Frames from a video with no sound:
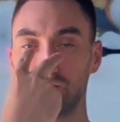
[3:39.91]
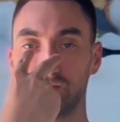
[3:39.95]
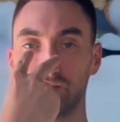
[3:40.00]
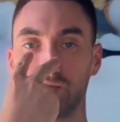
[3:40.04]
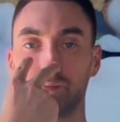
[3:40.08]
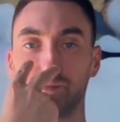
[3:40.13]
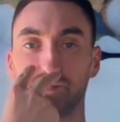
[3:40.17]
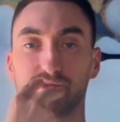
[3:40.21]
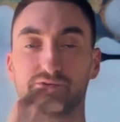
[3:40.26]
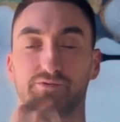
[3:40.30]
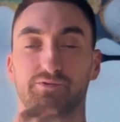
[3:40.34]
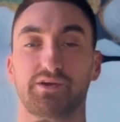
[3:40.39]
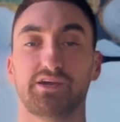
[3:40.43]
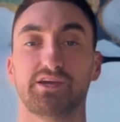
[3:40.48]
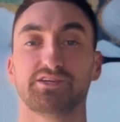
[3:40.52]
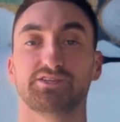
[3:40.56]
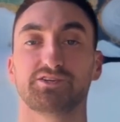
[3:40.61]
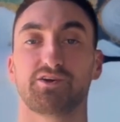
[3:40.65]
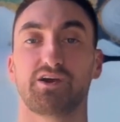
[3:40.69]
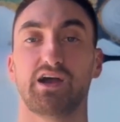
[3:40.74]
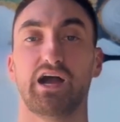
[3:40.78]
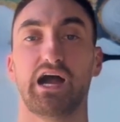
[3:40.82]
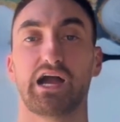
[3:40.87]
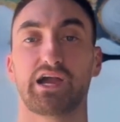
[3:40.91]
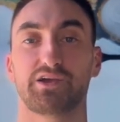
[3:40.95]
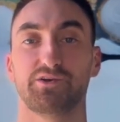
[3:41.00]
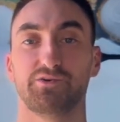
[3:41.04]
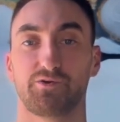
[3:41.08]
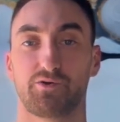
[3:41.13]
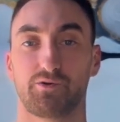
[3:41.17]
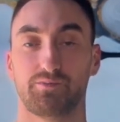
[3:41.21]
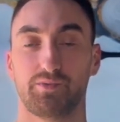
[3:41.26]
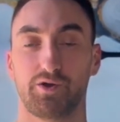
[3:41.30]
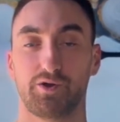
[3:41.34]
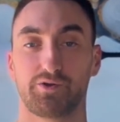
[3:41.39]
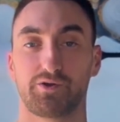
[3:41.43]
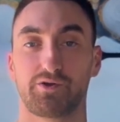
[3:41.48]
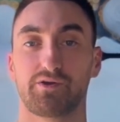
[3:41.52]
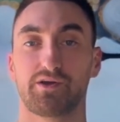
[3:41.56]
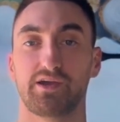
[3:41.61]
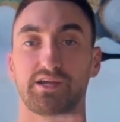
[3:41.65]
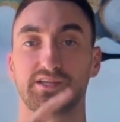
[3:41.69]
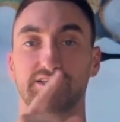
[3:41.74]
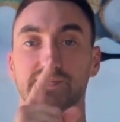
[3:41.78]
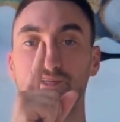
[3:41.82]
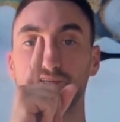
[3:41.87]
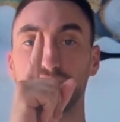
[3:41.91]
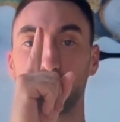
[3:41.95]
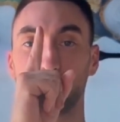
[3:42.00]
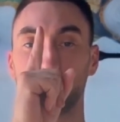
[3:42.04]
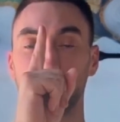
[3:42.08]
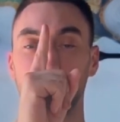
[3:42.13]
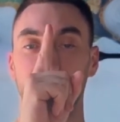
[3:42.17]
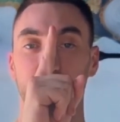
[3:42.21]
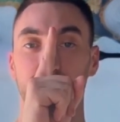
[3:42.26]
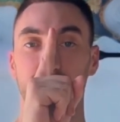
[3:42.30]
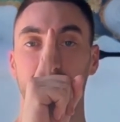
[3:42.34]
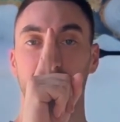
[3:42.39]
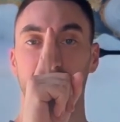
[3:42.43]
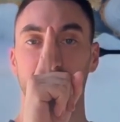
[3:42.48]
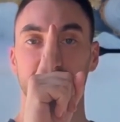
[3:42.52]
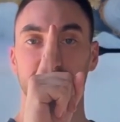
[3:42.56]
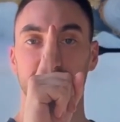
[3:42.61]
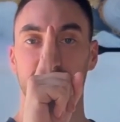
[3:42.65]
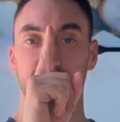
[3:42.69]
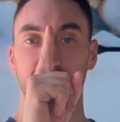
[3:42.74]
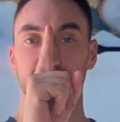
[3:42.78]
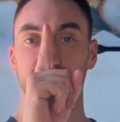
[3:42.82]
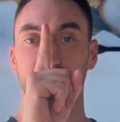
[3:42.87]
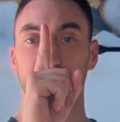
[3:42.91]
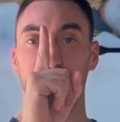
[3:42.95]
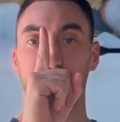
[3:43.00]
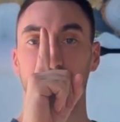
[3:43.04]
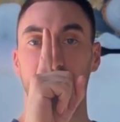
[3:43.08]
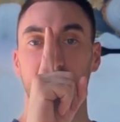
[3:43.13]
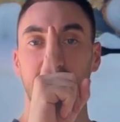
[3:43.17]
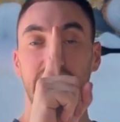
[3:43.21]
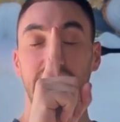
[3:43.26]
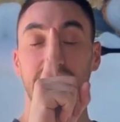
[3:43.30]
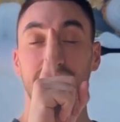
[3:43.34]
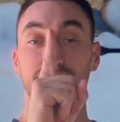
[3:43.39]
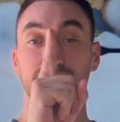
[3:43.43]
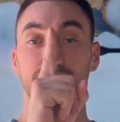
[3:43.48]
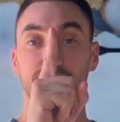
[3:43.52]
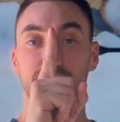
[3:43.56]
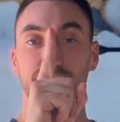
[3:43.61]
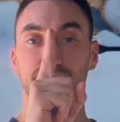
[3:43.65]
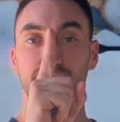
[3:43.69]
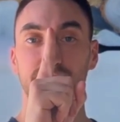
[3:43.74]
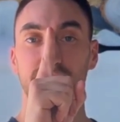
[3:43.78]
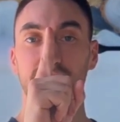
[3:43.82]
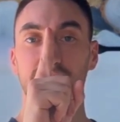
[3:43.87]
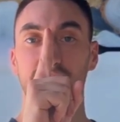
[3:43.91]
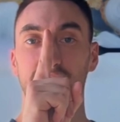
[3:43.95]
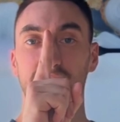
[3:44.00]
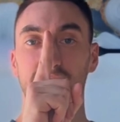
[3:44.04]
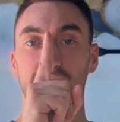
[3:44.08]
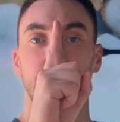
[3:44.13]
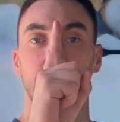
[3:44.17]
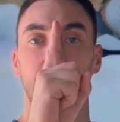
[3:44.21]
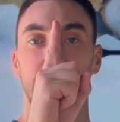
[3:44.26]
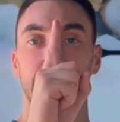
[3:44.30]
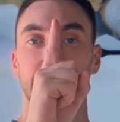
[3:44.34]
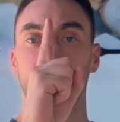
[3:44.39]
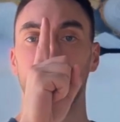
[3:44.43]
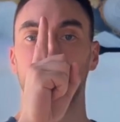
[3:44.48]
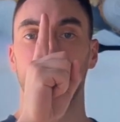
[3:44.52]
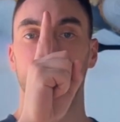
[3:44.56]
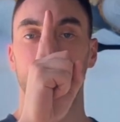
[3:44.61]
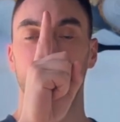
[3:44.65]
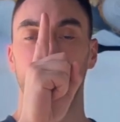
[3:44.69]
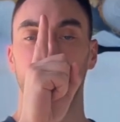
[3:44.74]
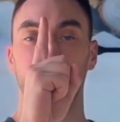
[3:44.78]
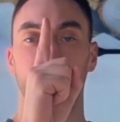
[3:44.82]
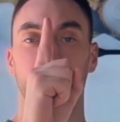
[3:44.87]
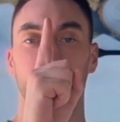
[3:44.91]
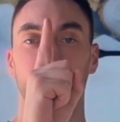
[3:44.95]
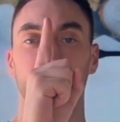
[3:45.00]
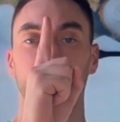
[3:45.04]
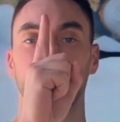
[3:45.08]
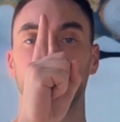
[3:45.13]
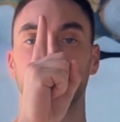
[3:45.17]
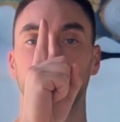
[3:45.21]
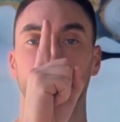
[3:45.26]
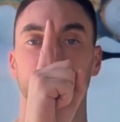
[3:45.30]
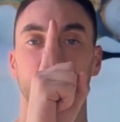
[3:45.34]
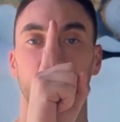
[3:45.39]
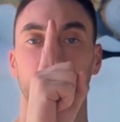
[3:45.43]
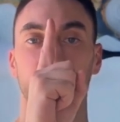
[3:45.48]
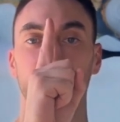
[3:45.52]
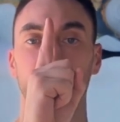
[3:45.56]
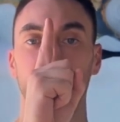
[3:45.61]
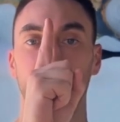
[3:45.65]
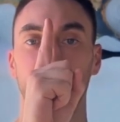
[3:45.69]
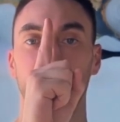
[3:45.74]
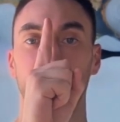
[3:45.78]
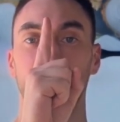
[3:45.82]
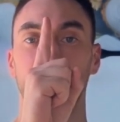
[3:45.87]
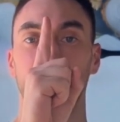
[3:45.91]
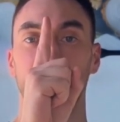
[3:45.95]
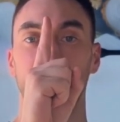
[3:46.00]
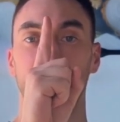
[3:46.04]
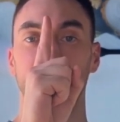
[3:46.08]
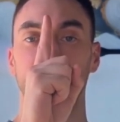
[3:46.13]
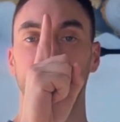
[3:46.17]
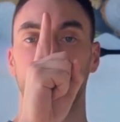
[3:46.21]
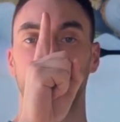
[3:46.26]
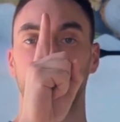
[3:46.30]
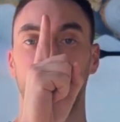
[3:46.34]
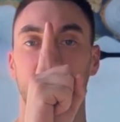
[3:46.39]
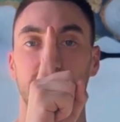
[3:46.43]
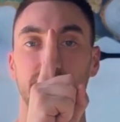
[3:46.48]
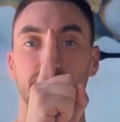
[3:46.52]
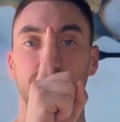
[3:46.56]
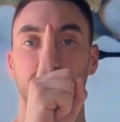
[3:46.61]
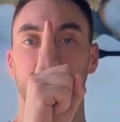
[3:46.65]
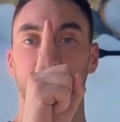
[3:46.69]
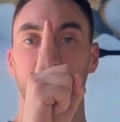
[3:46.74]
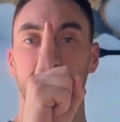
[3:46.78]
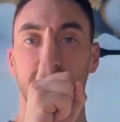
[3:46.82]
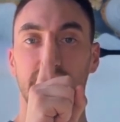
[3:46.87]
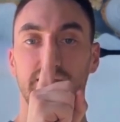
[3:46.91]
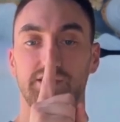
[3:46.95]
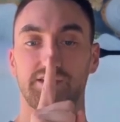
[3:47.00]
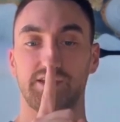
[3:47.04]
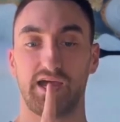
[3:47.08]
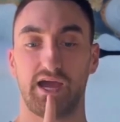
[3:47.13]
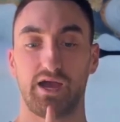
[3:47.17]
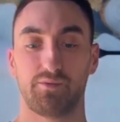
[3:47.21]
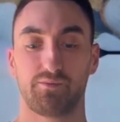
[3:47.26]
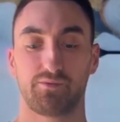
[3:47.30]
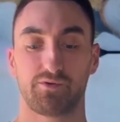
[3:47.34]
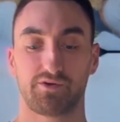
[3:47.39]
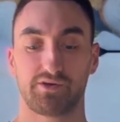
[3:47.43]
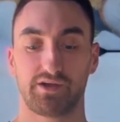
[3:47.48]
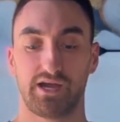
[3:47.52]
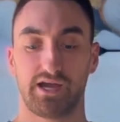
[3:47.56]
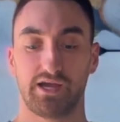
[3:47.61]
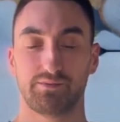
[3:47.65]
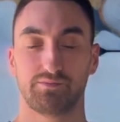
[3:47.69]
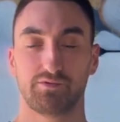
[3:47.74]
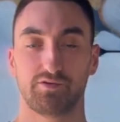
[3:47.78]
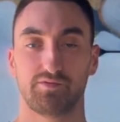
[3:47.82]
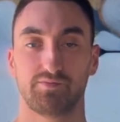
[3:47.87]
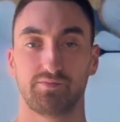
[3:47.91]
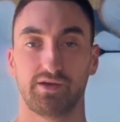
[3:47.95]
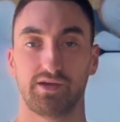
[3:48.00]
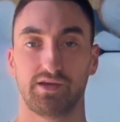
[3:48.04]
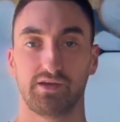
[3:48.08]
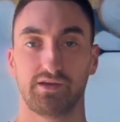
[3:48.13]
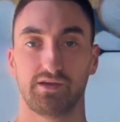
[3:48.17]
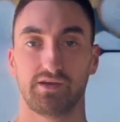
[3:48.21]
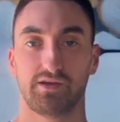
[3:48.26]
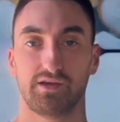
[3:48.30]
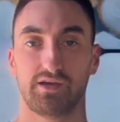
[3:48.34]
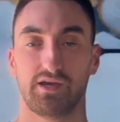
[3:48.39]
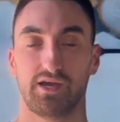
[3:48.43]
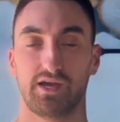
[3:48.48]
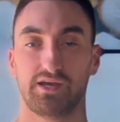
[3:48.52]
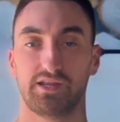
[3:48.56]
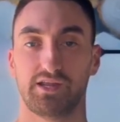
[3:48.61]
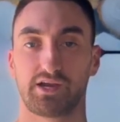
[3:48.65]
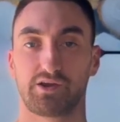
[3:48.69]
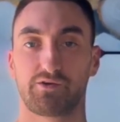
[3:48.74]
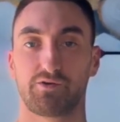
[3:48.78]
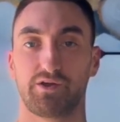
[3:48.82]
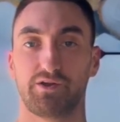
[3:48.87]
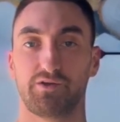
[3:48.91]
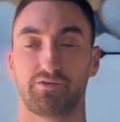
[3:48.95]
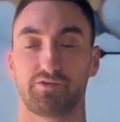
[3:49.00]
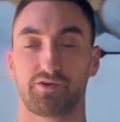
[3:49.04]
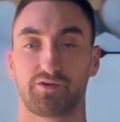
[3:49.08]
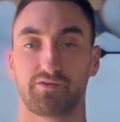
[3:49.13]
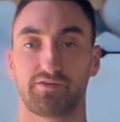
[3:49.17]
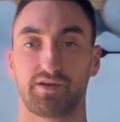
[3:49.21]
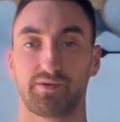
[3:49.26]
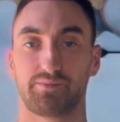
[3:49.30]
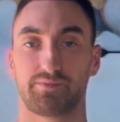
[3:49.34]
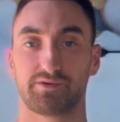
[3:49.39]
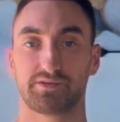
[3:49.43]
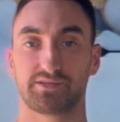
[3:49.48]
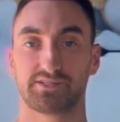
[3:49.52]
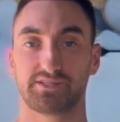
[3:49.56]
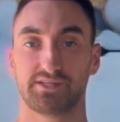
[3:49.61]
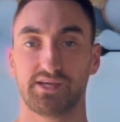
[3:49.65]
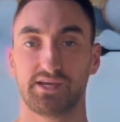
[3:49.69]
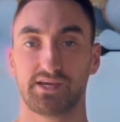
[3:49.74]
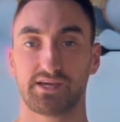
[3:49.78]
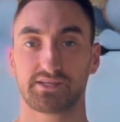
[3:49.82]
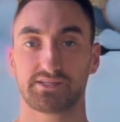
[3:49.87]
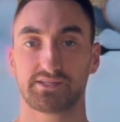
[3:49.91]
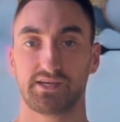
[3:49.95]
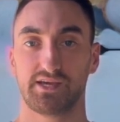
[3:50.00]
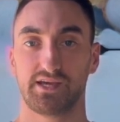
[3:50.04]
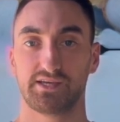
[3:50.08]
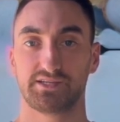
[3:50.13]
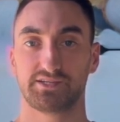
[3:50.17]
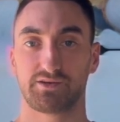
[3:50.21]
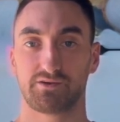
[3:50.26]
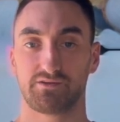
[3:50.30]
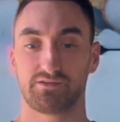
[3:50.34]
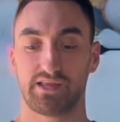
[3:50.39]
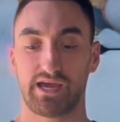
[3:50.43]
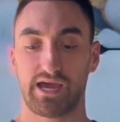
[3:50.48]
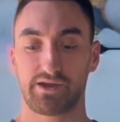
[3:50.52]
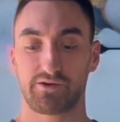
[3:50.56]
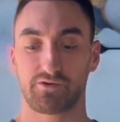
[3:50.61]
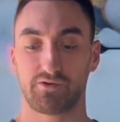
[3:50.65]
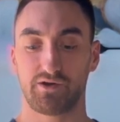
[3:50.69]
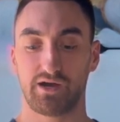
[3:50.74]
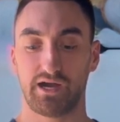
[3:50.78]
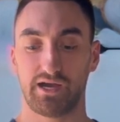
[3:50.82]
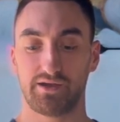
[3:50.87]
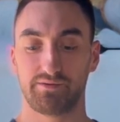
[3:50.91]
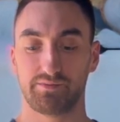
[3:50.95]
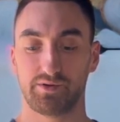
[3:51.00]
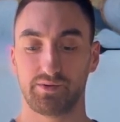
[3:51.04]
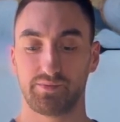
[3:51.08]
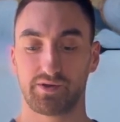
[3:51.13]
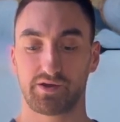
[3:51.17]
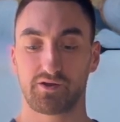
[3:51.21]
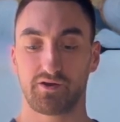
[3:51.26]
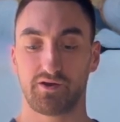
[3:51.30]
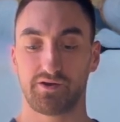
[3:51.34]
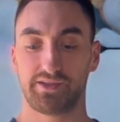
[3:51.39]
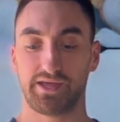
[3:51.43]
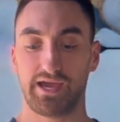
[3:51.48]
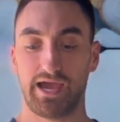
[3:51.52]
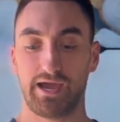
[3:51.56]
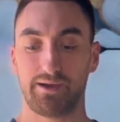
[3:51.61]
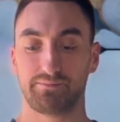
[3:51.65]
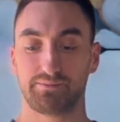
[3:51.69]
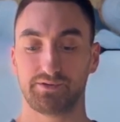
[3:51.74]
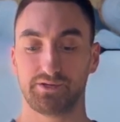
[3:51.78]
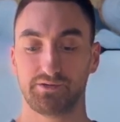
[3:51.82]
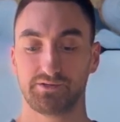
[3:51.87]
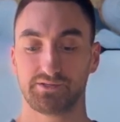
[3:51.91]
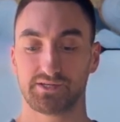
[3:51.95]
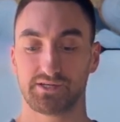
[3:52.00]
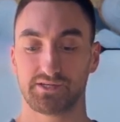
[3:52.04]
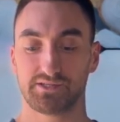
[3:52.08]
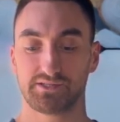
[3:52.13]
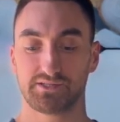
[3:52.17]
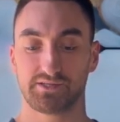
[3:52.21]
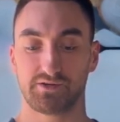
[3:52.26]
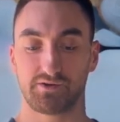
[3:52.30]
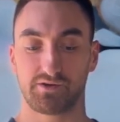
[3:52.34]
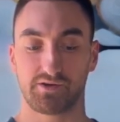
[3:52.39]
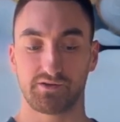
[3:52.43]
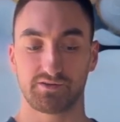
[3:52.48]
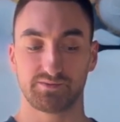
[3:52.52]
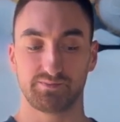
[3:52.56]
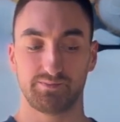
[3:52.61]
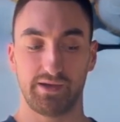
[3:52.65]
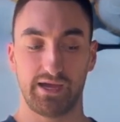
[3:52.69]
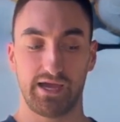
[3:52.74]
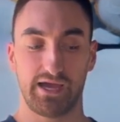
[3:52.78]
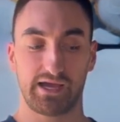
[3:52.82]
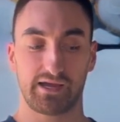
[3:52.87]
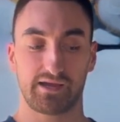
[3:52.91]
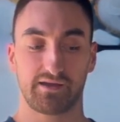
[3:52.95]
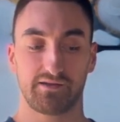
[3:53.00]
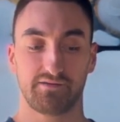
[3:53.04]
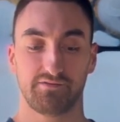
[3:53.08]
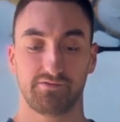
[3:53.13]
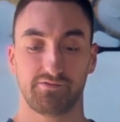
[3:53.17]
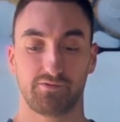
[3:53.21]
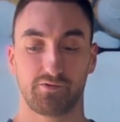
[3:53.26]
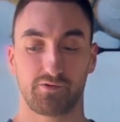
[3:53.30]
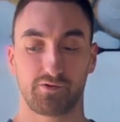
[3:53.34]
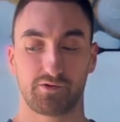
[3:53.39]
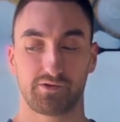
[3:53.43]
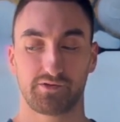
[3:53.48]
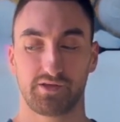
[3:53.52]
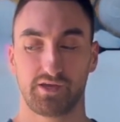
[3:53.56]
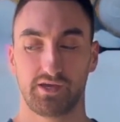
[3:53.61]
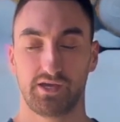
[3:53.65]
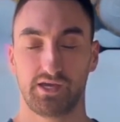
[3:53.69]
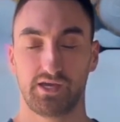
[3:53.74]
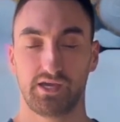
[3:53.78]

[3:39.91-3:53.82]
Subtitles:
Number 3 is your ocular motor. It's your pupil constriction and eye movement. And then number 4, your trochlear. It is your inward and downward eye movement. And then cranial nerve number 6 is your lateral eye movement called the abducens. So it goes back and forth.